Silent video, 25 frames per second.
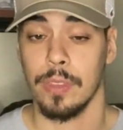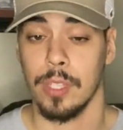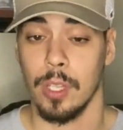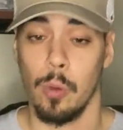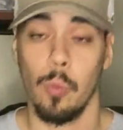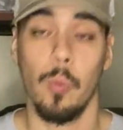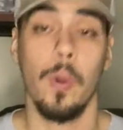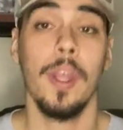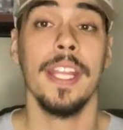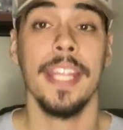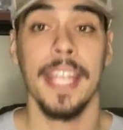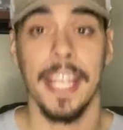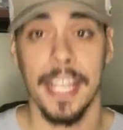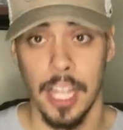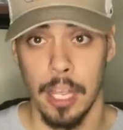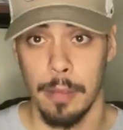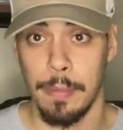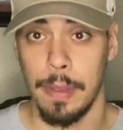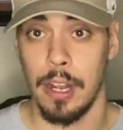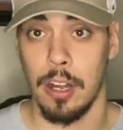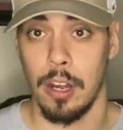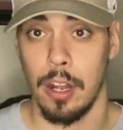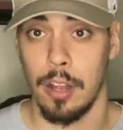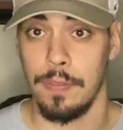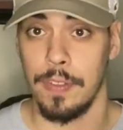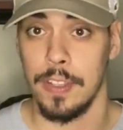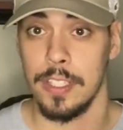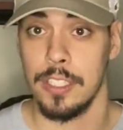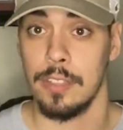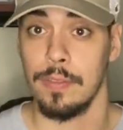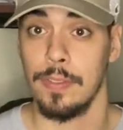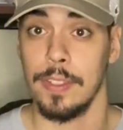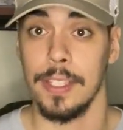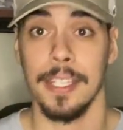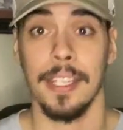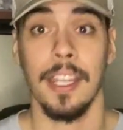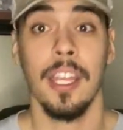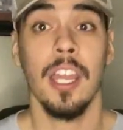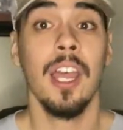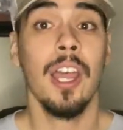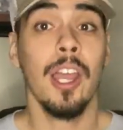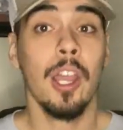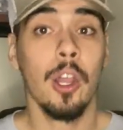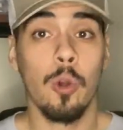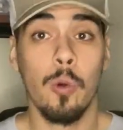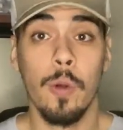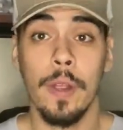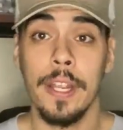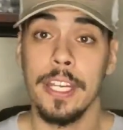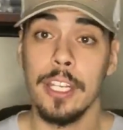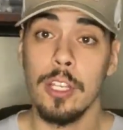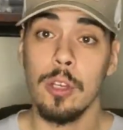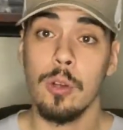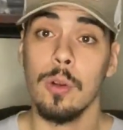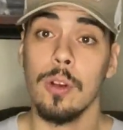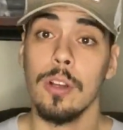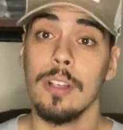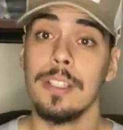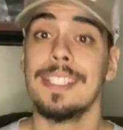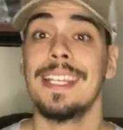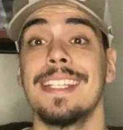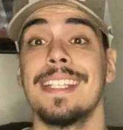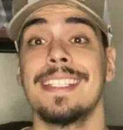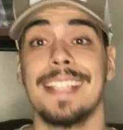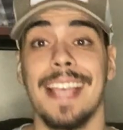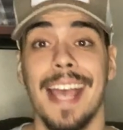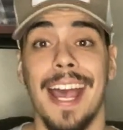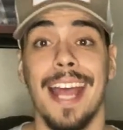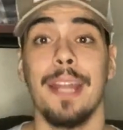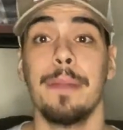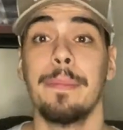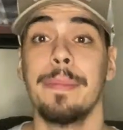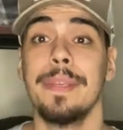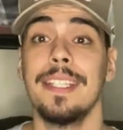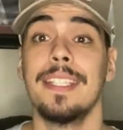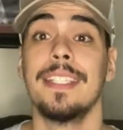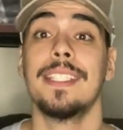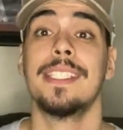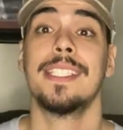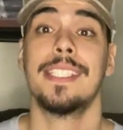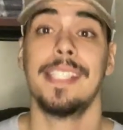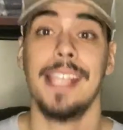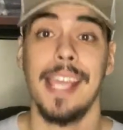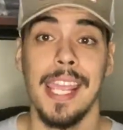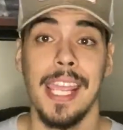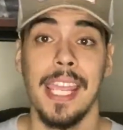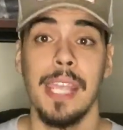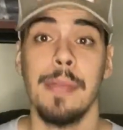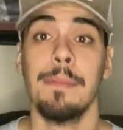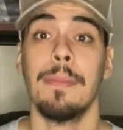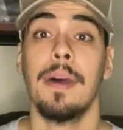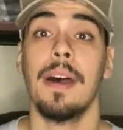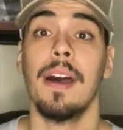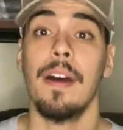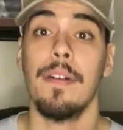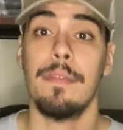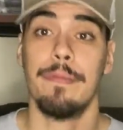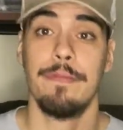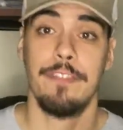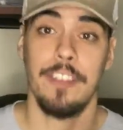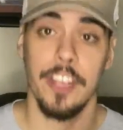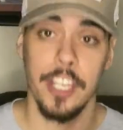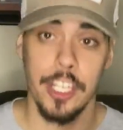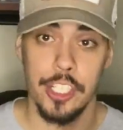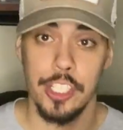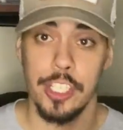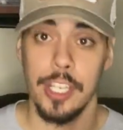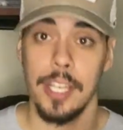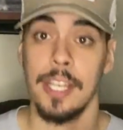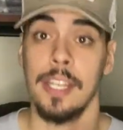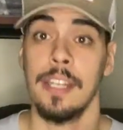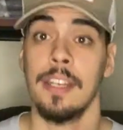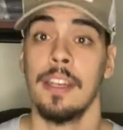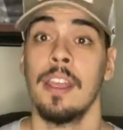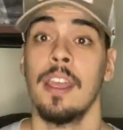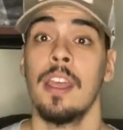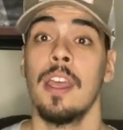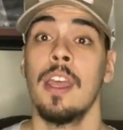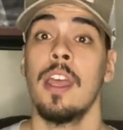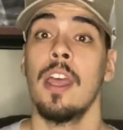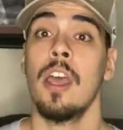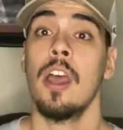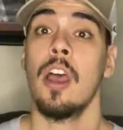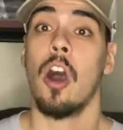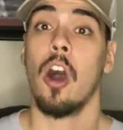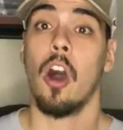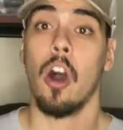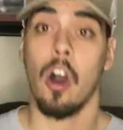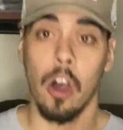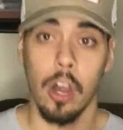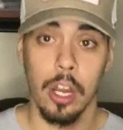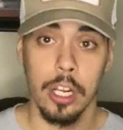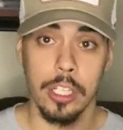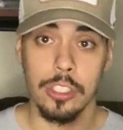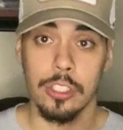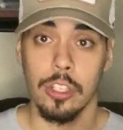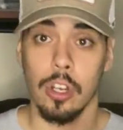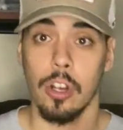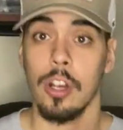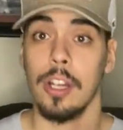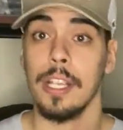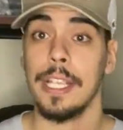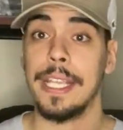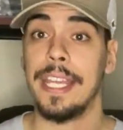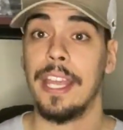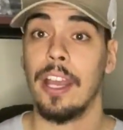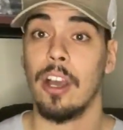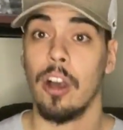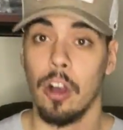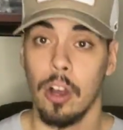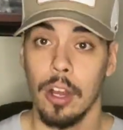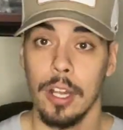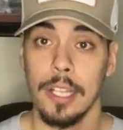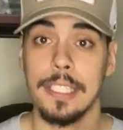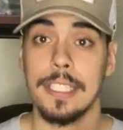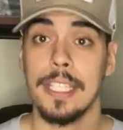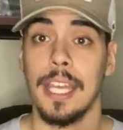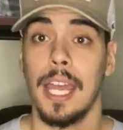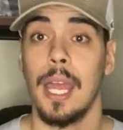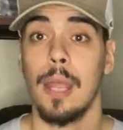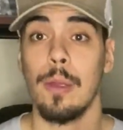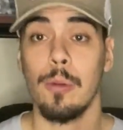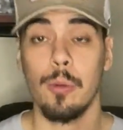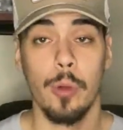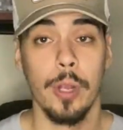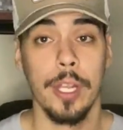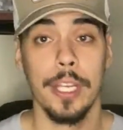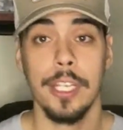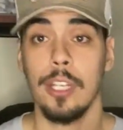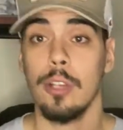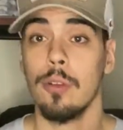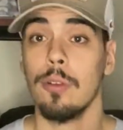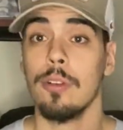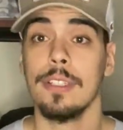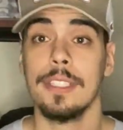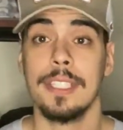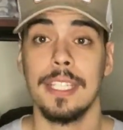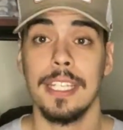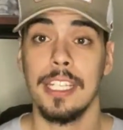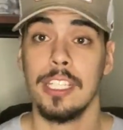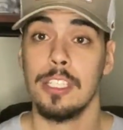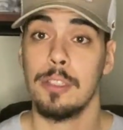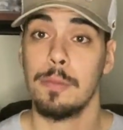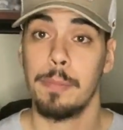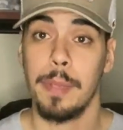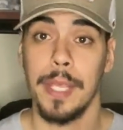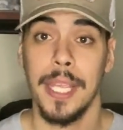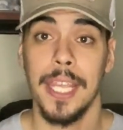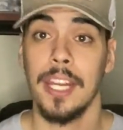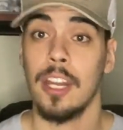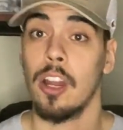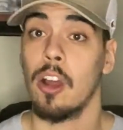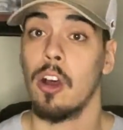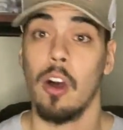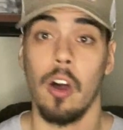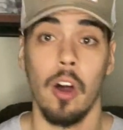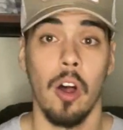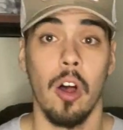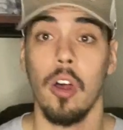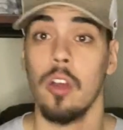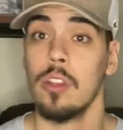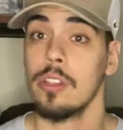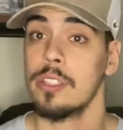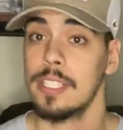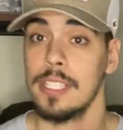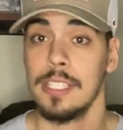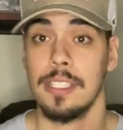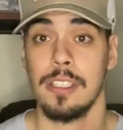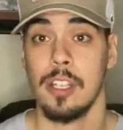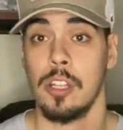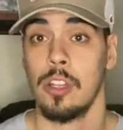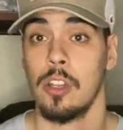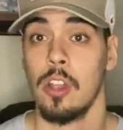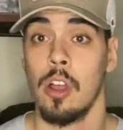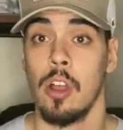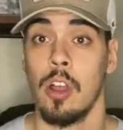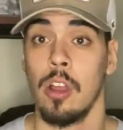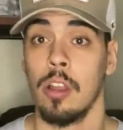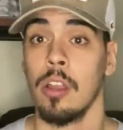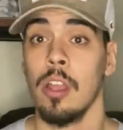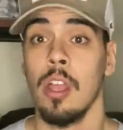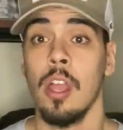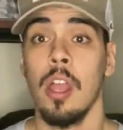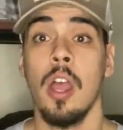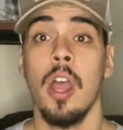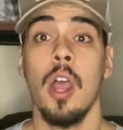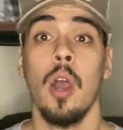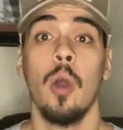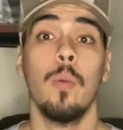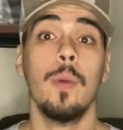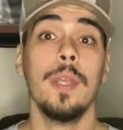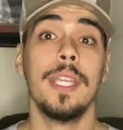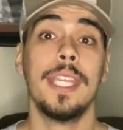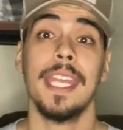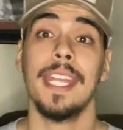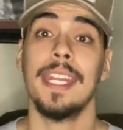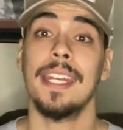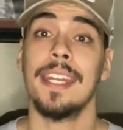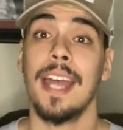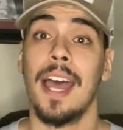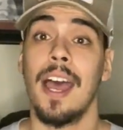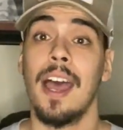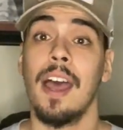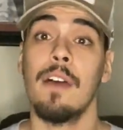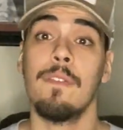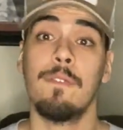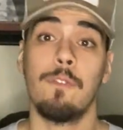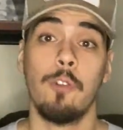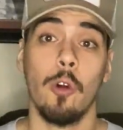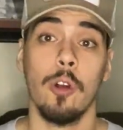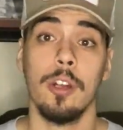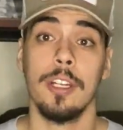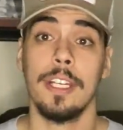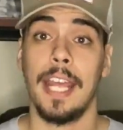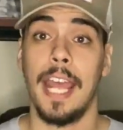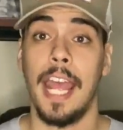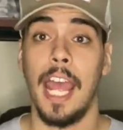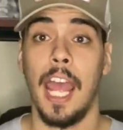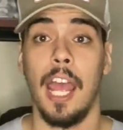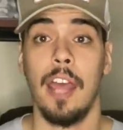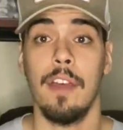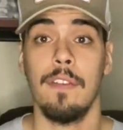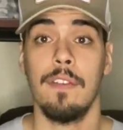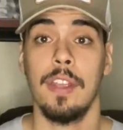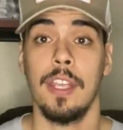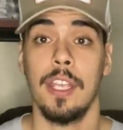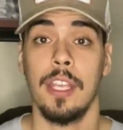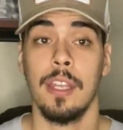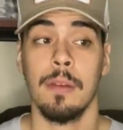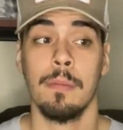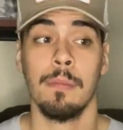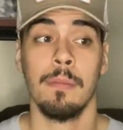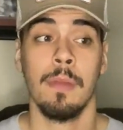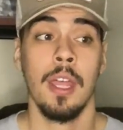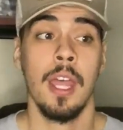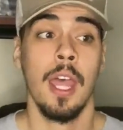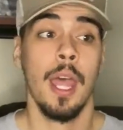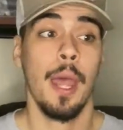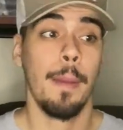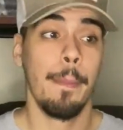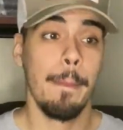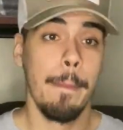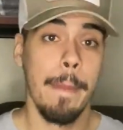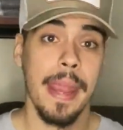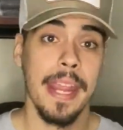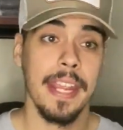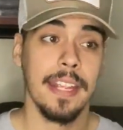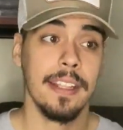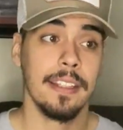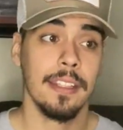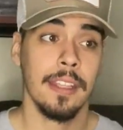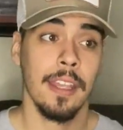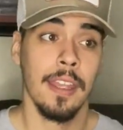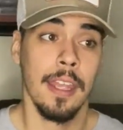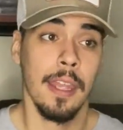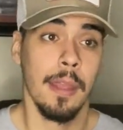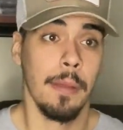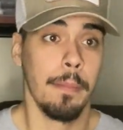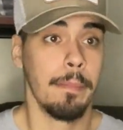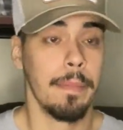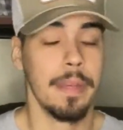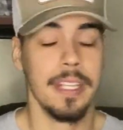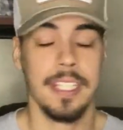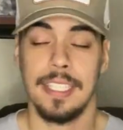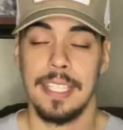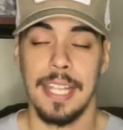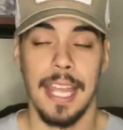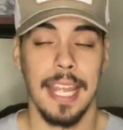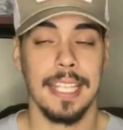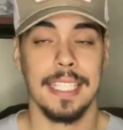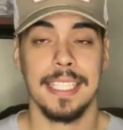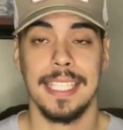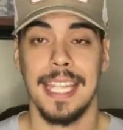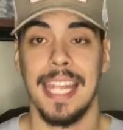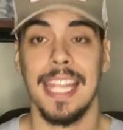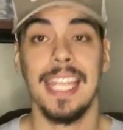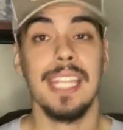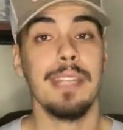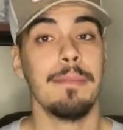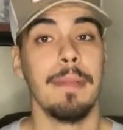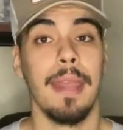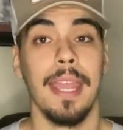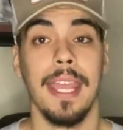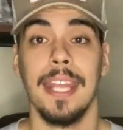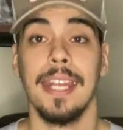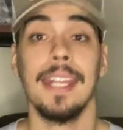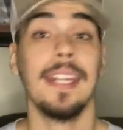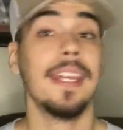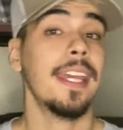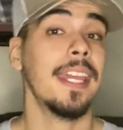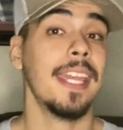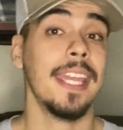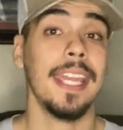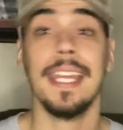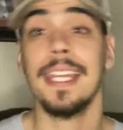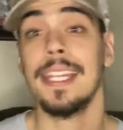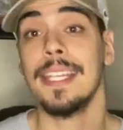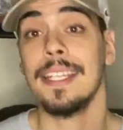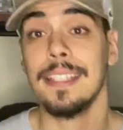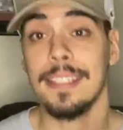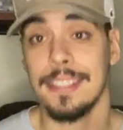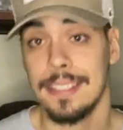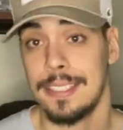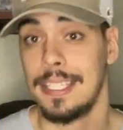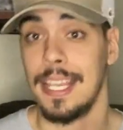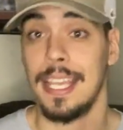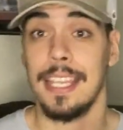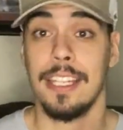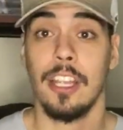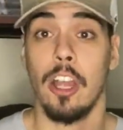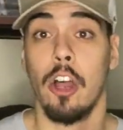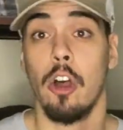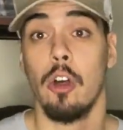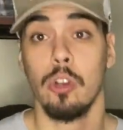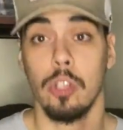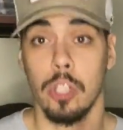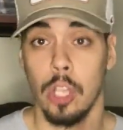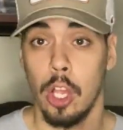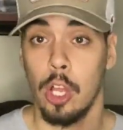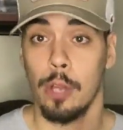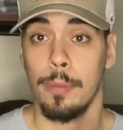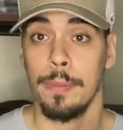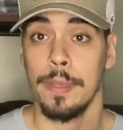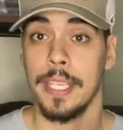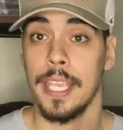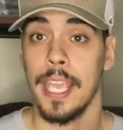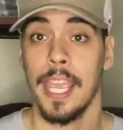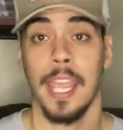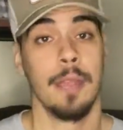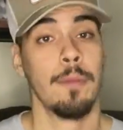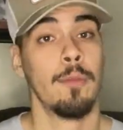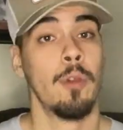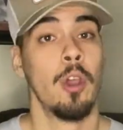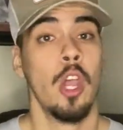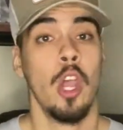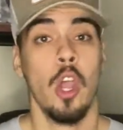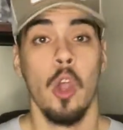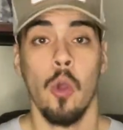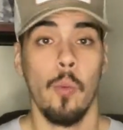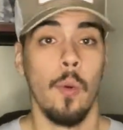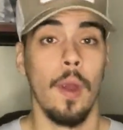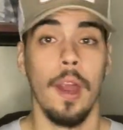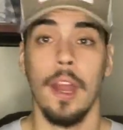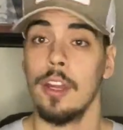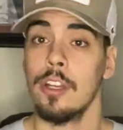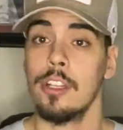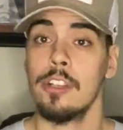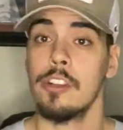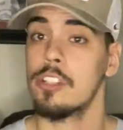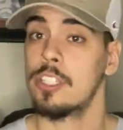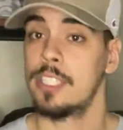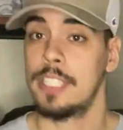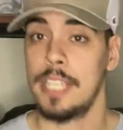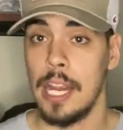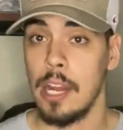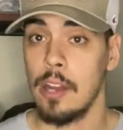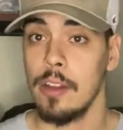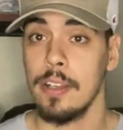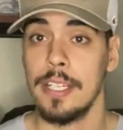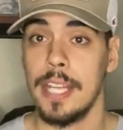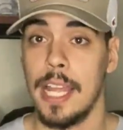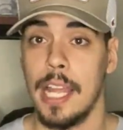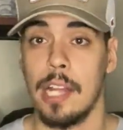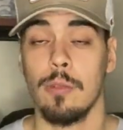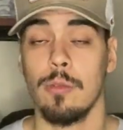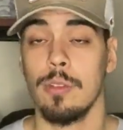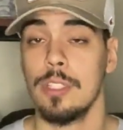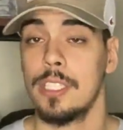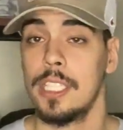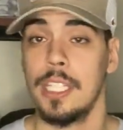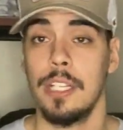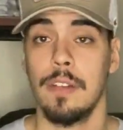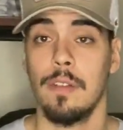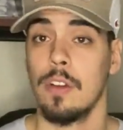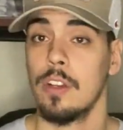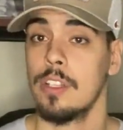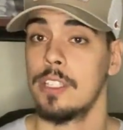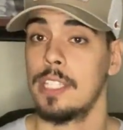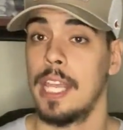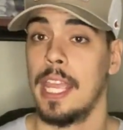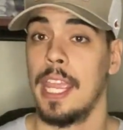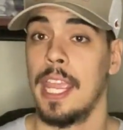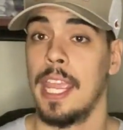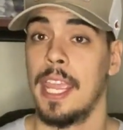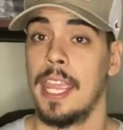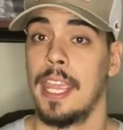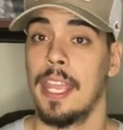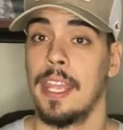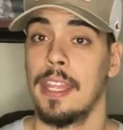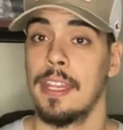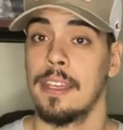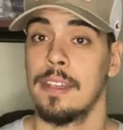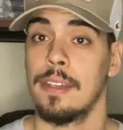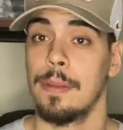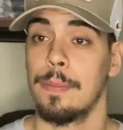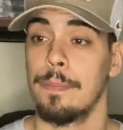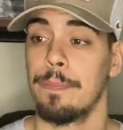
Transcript: when they come out offensively. Quinn Ewers got to be the same efficient, on target, on time Quinn Ewers he's been all season long. We cannot afford to have him make mistakes that he made in, say, the Oklahoma game, where you're staring down receivers and,